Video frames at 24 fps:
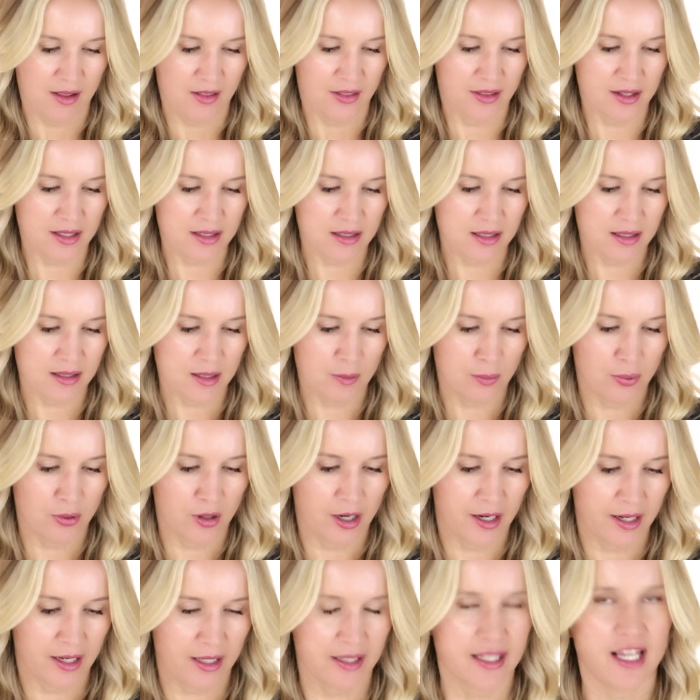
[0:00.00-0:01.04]
This is a
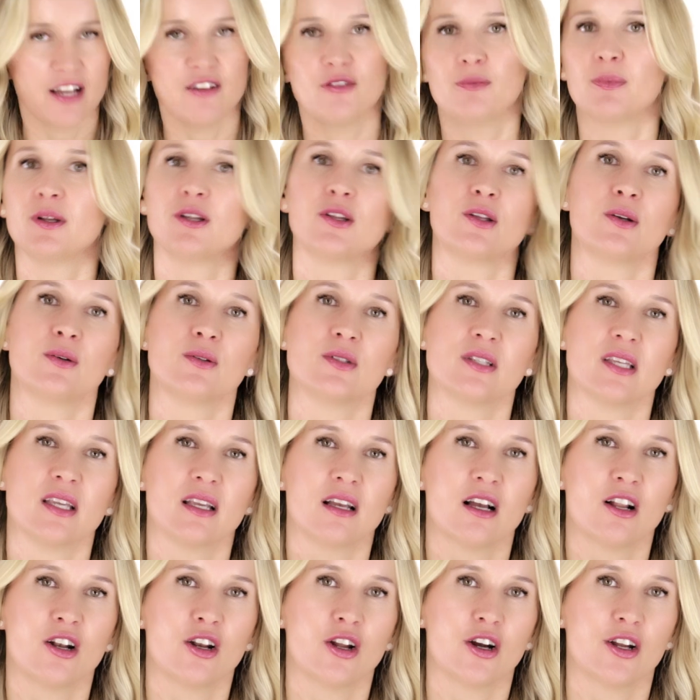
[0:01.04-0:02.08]
product I've been
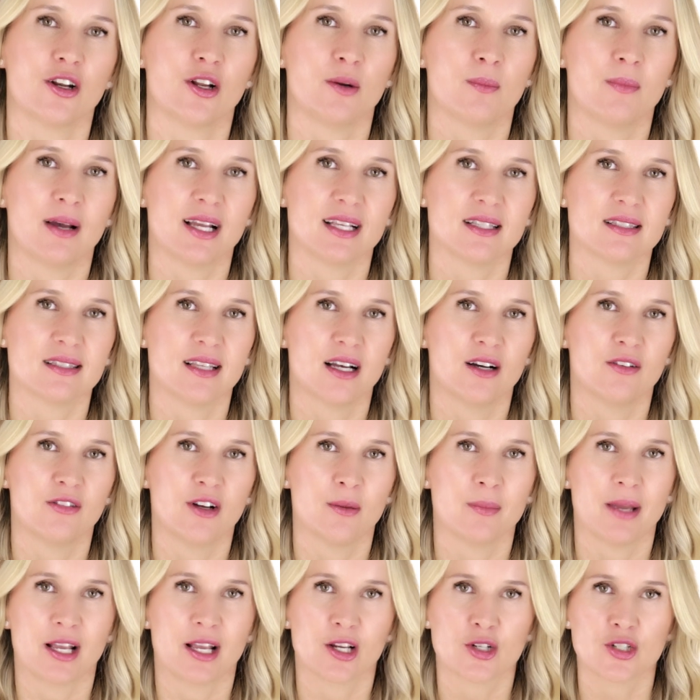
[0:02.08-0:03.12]
using a lot on myself.
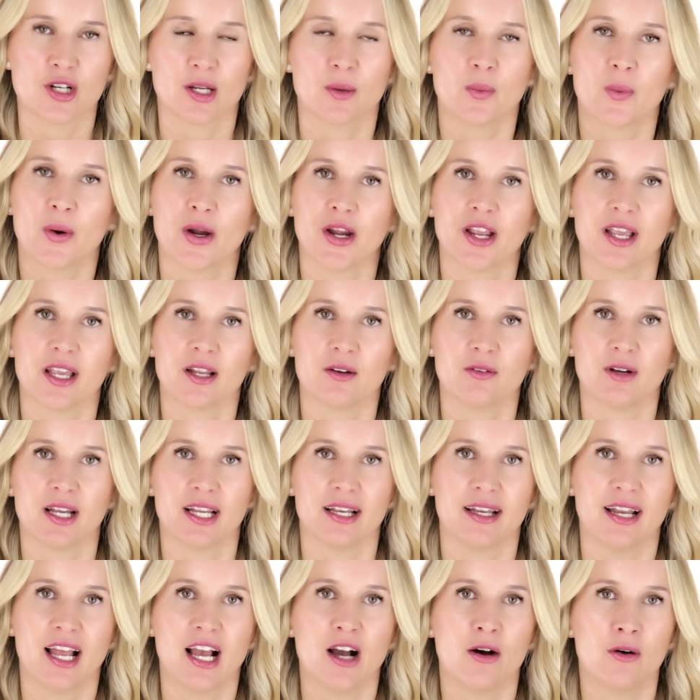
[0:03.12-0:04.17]
I'm actually wearing it right
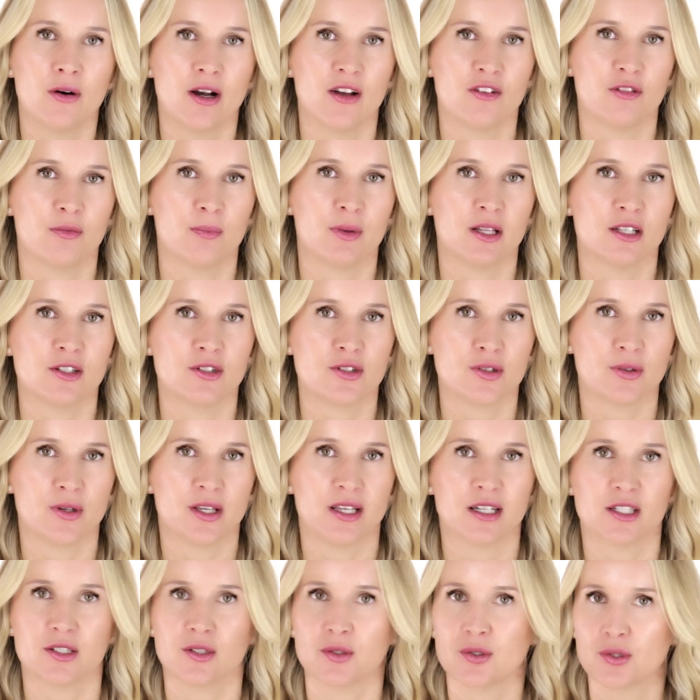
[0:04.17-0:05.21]
now. I've been doing
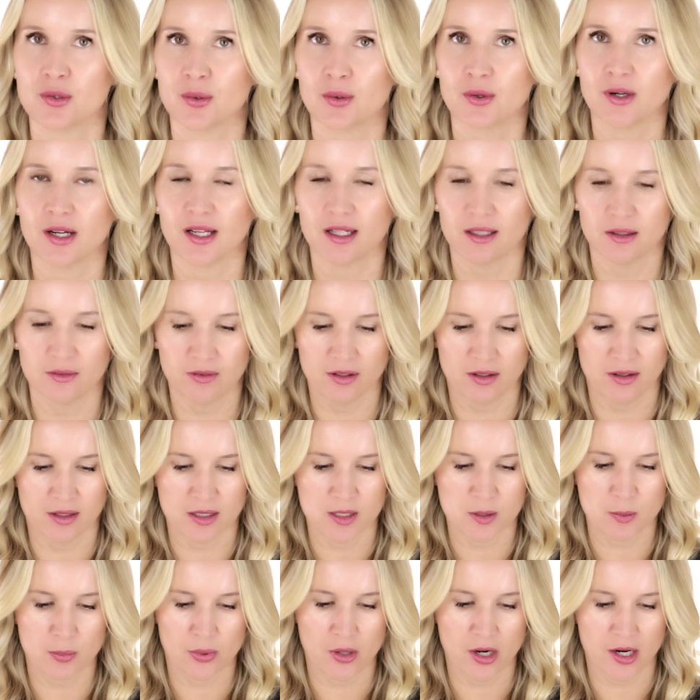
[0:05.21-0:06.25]
a tutorial with
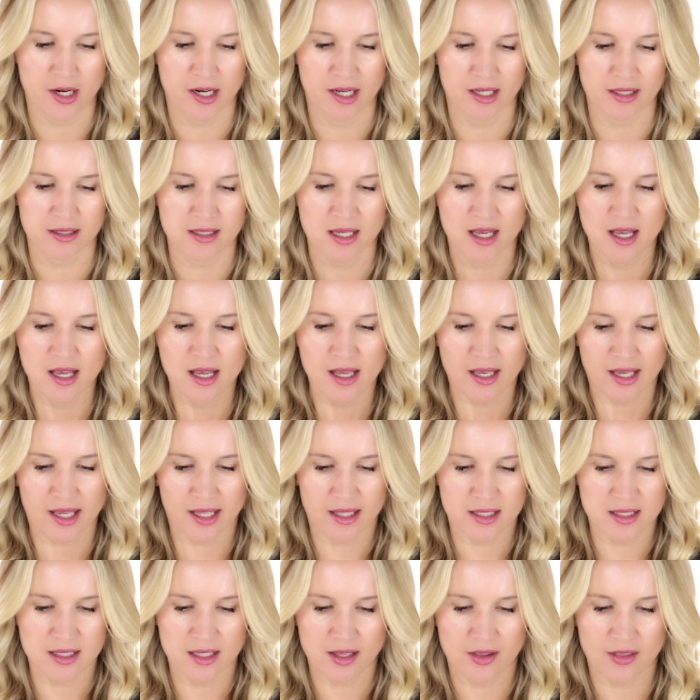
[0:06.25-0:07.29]
this product.
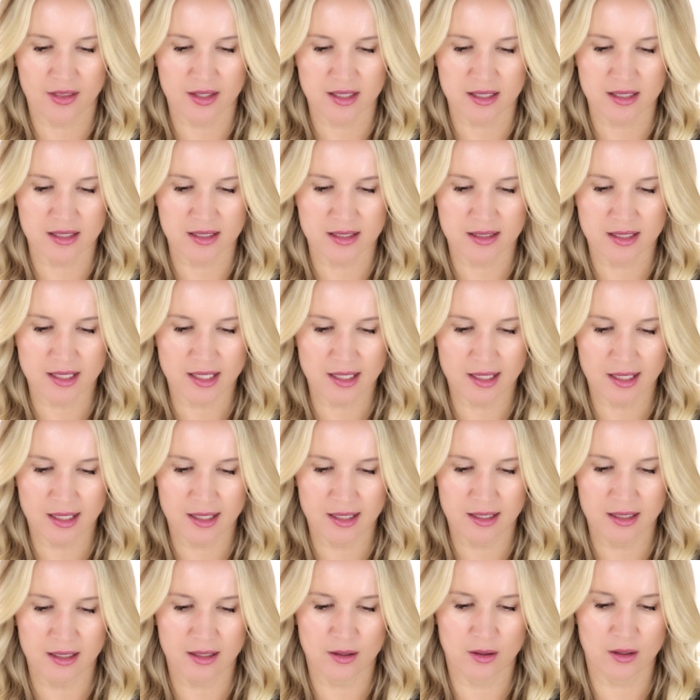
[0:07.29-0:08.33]
It's the
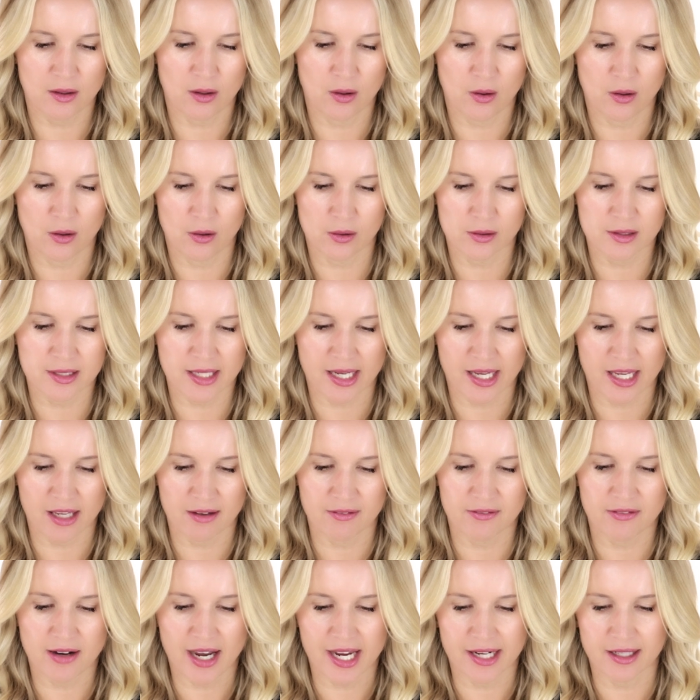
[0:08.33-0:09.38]
Stila All Day
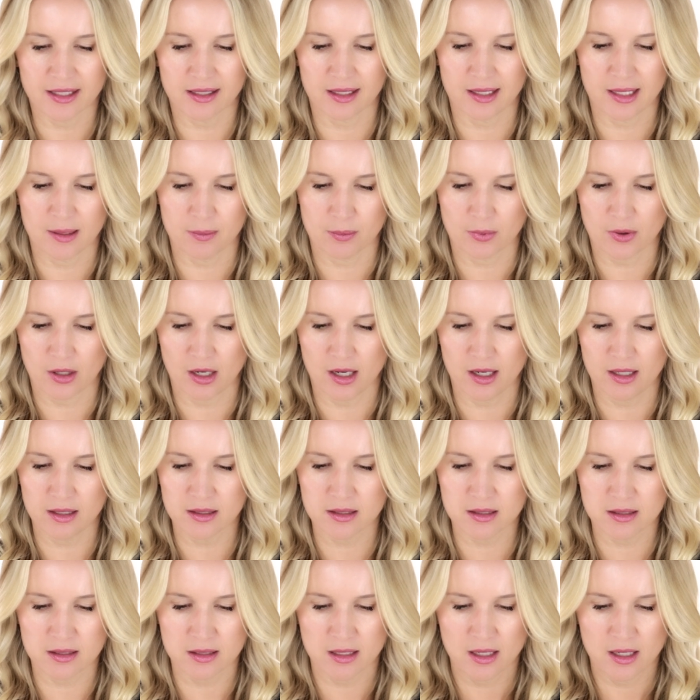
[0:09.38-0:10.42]
Vinyl Lip
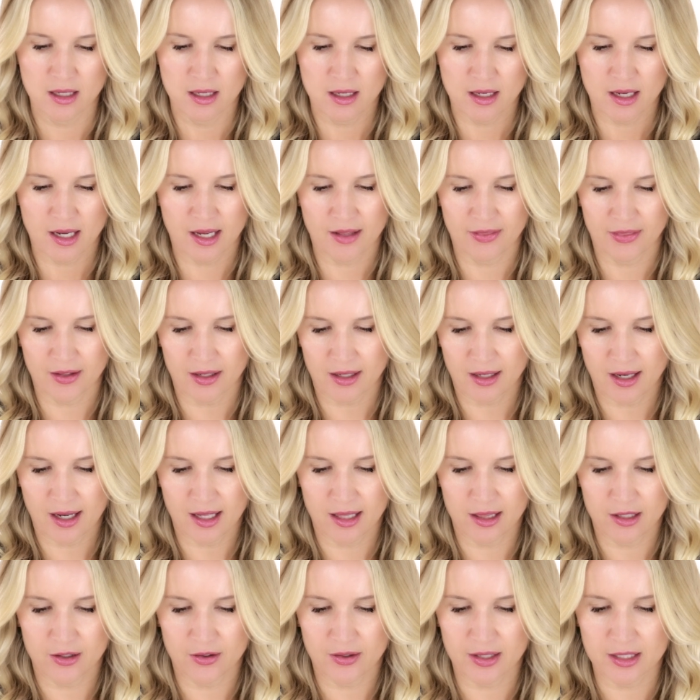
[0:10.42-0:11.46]
Gloss, and the
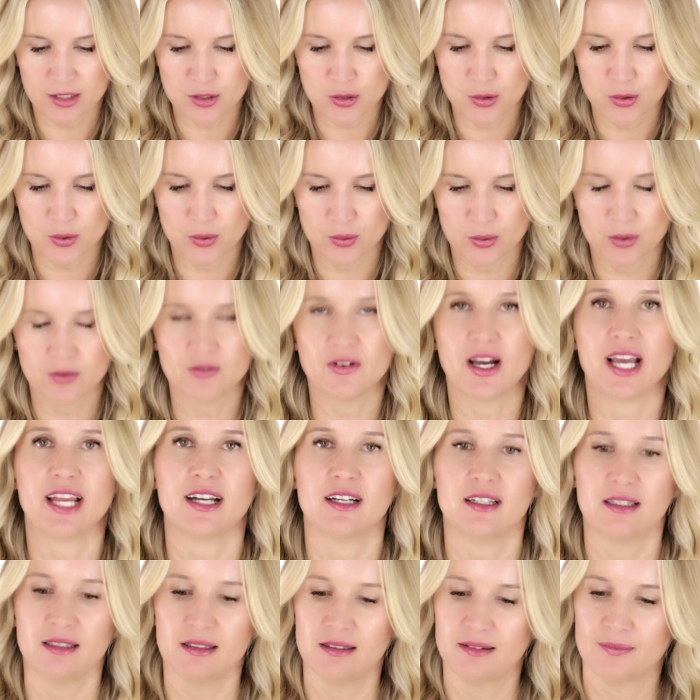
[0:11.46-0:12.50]
color is Nude
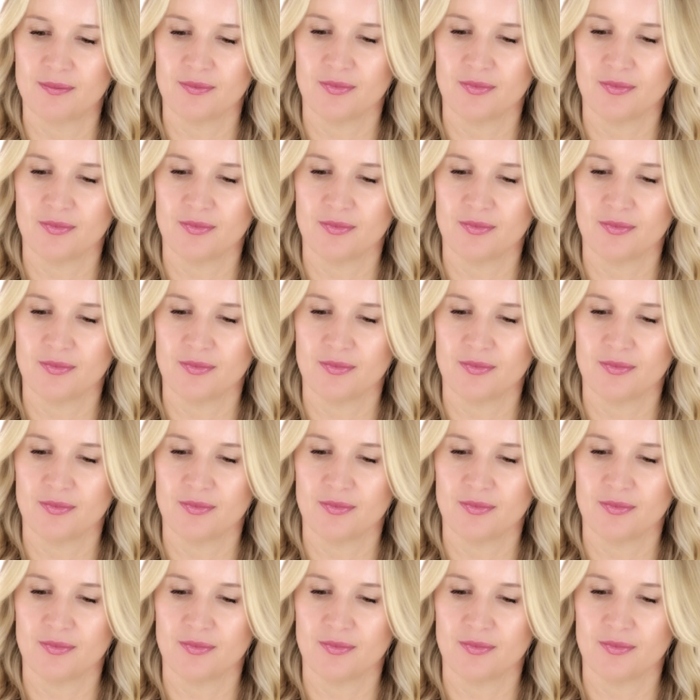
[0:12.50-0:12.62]
Vinyl.